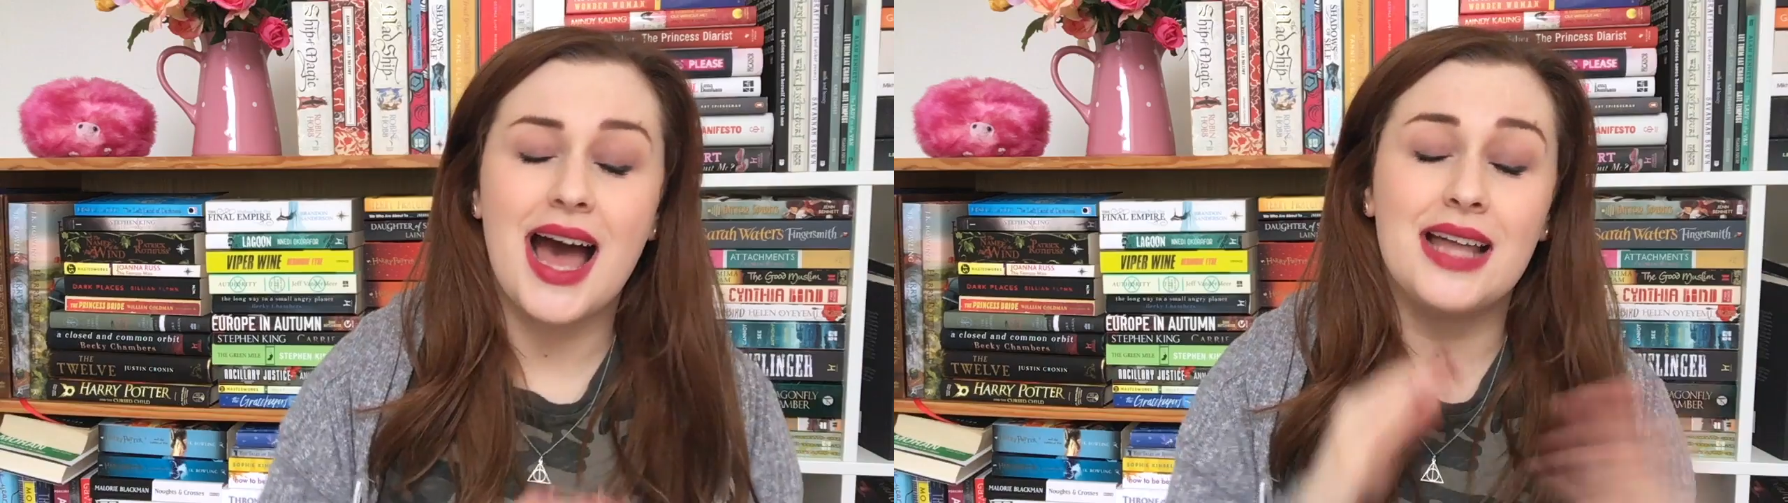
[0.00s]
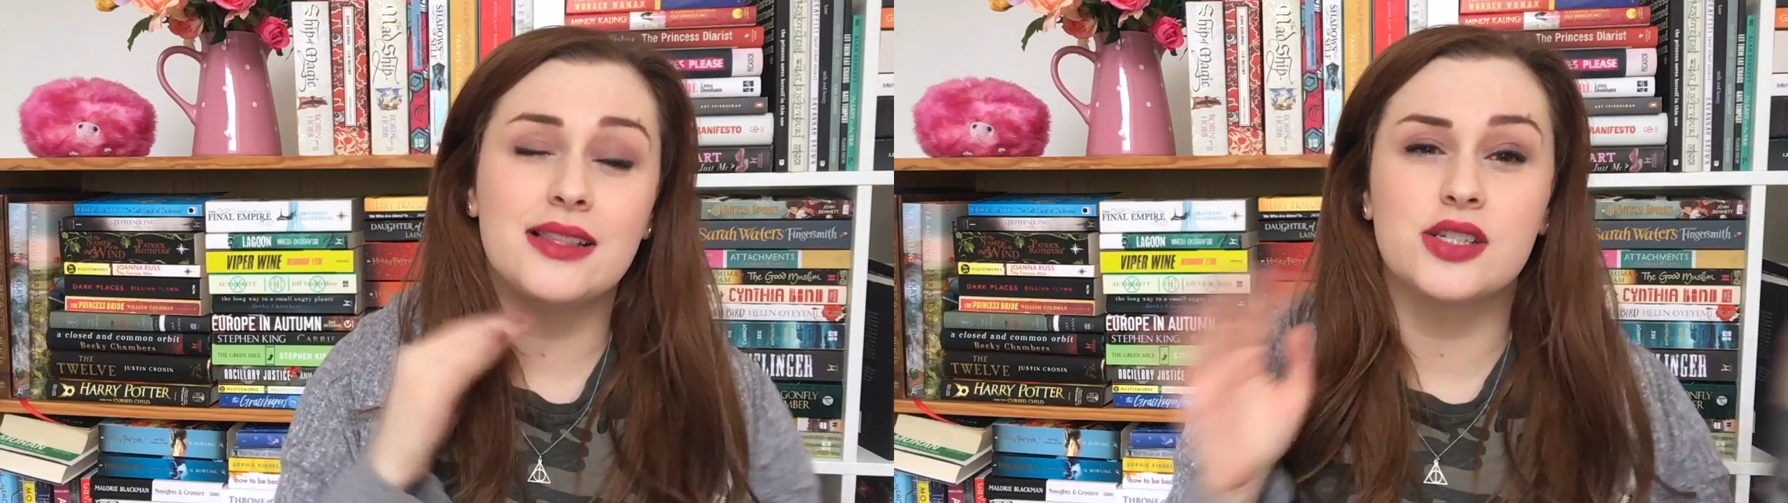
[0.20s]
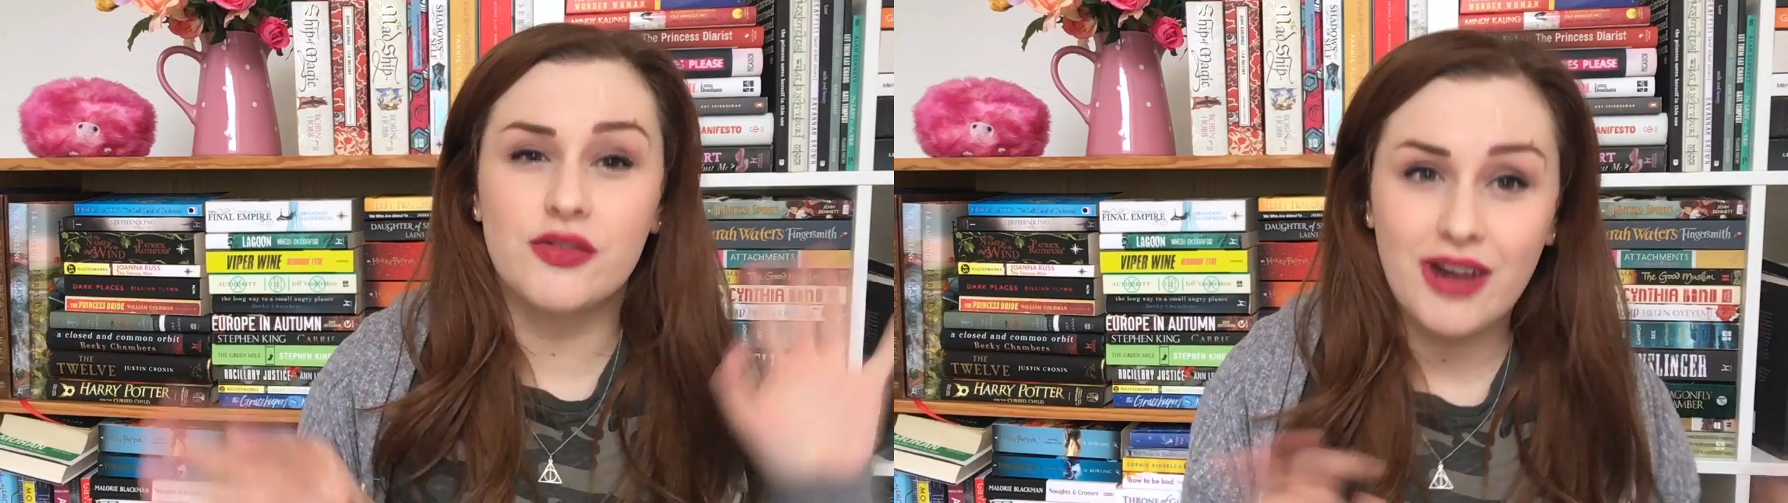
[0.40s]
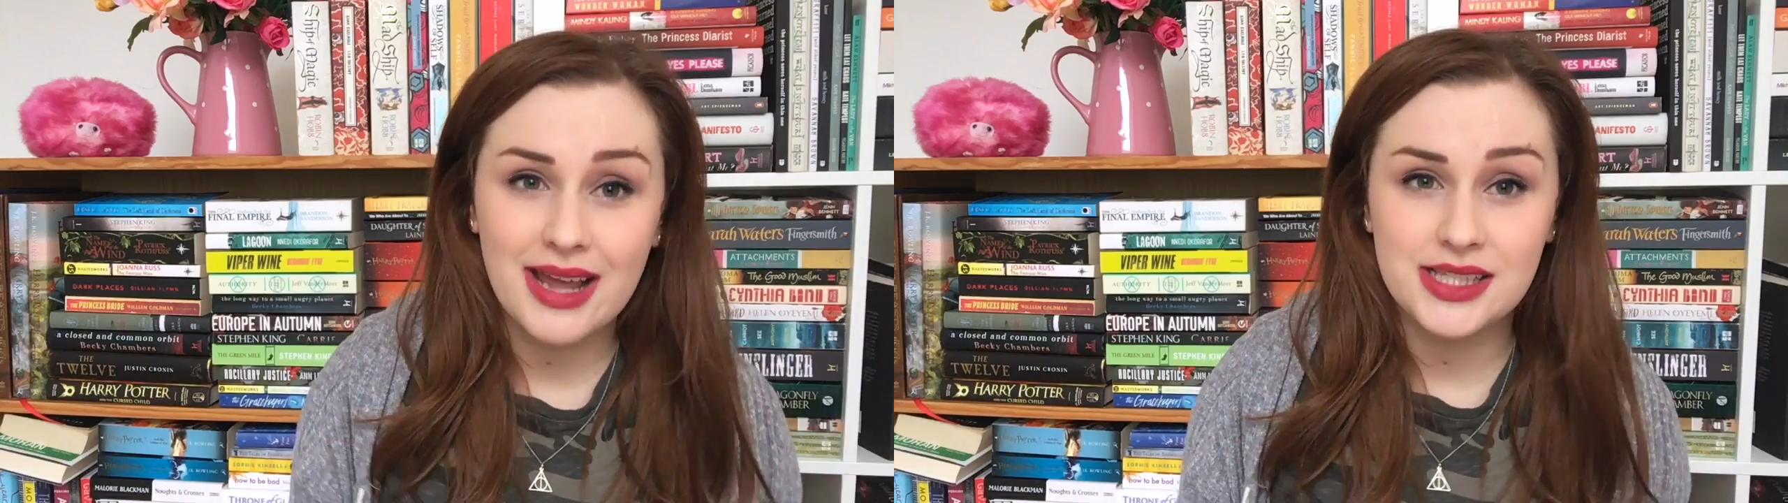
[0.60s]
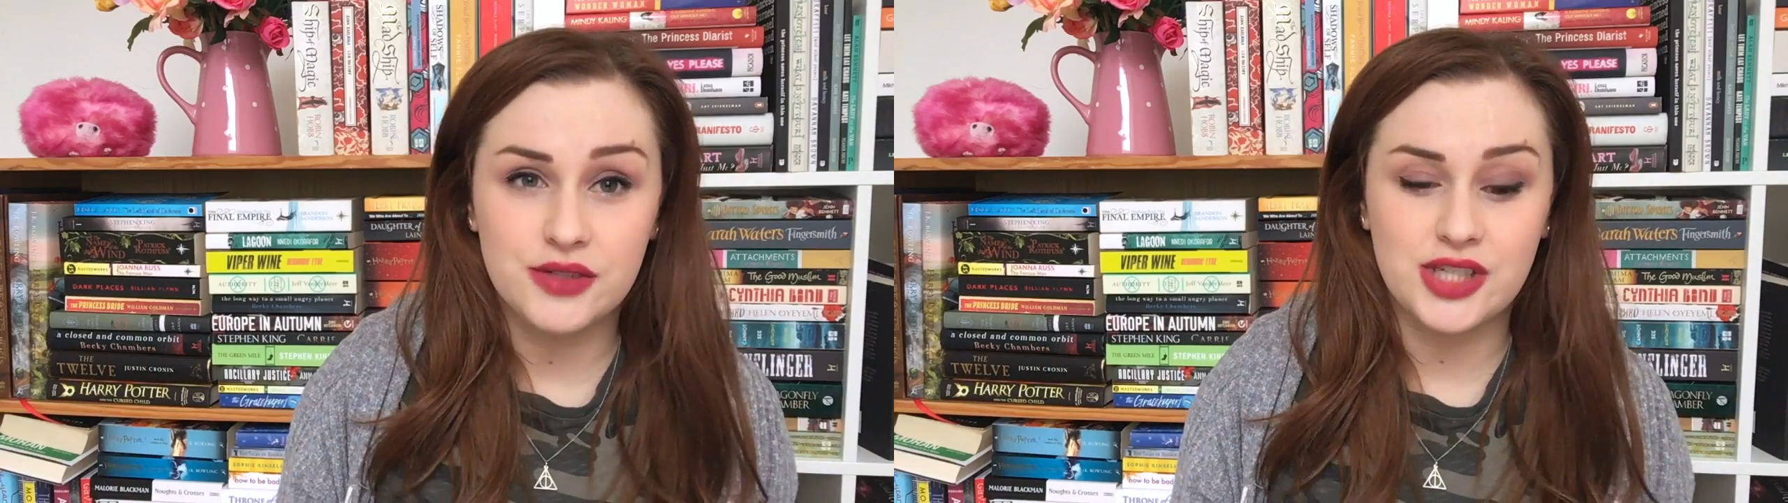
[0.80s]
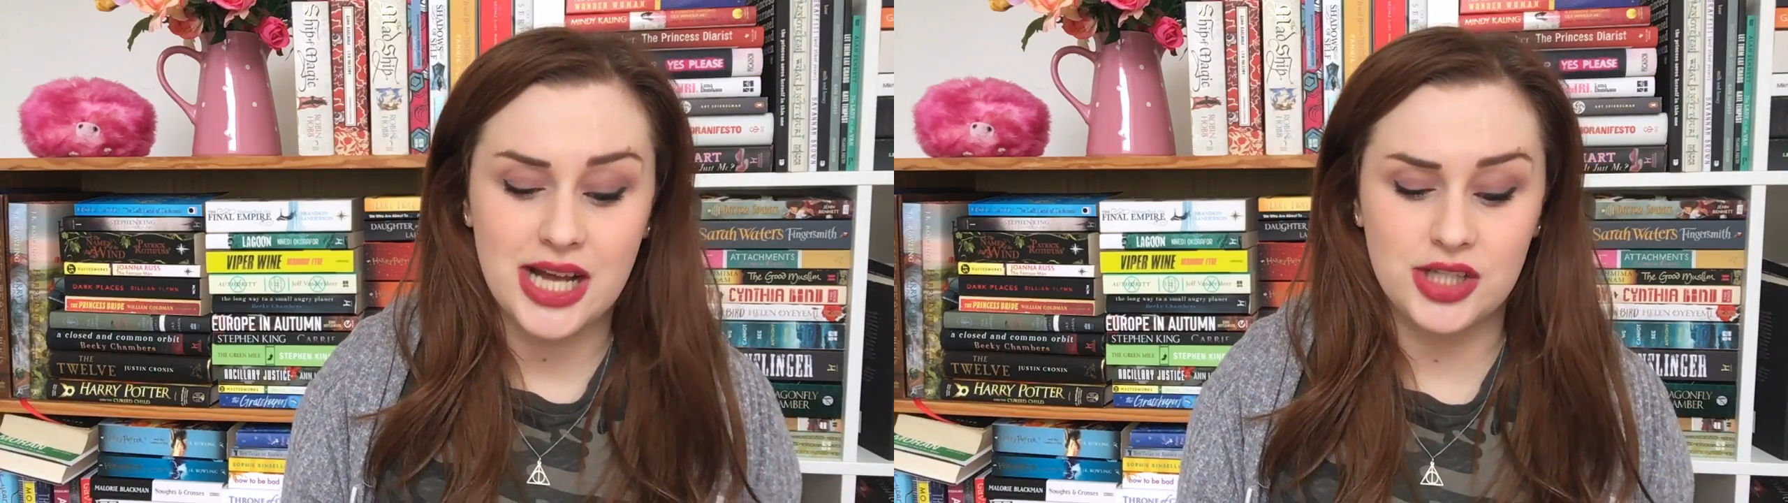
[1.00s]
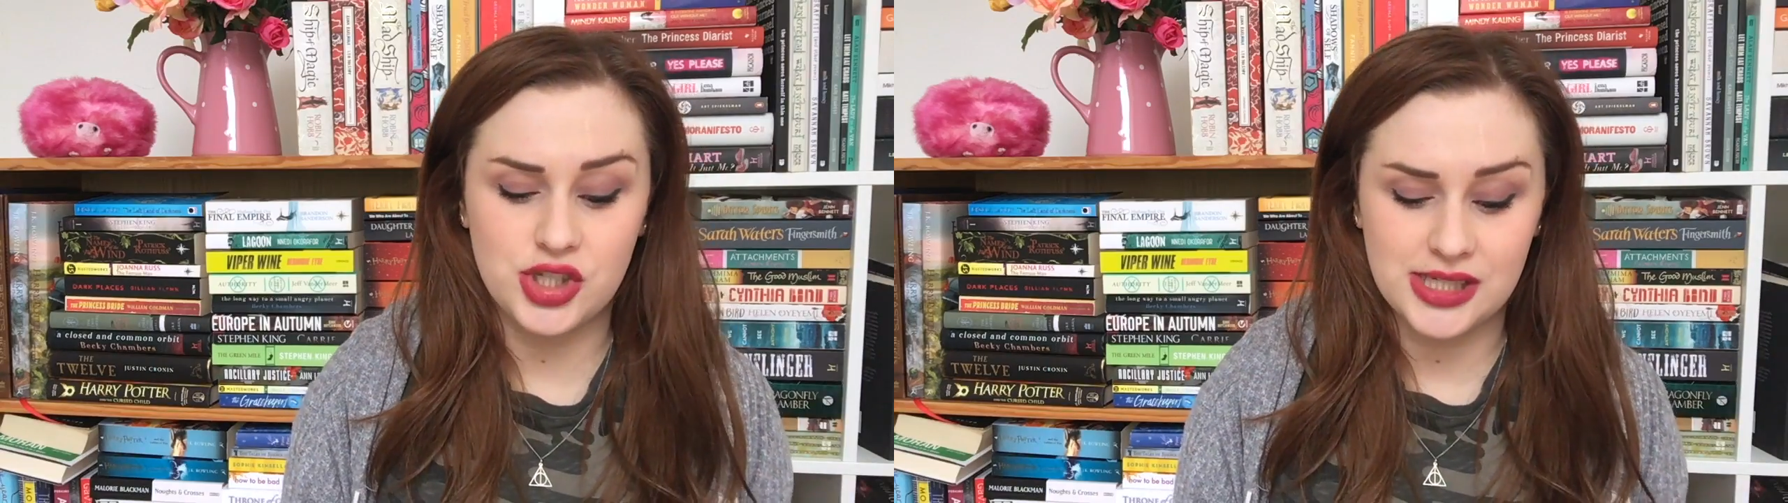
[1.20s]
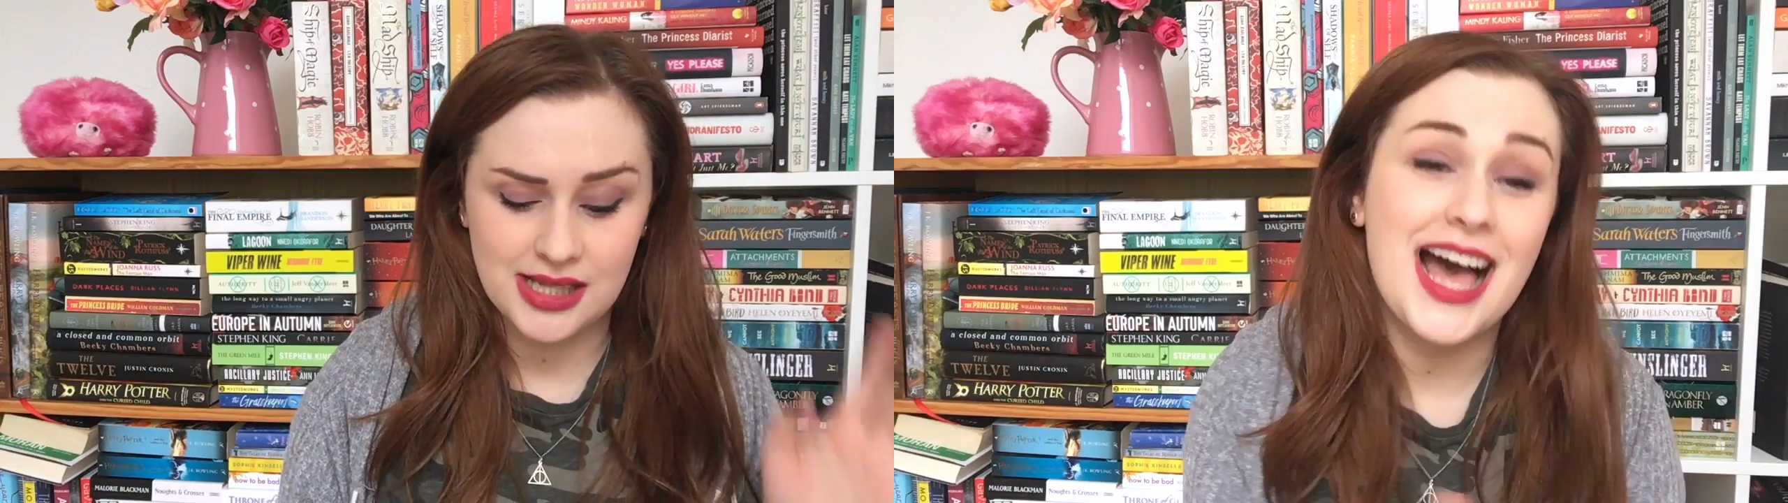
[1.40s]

and there's a variety of challenges,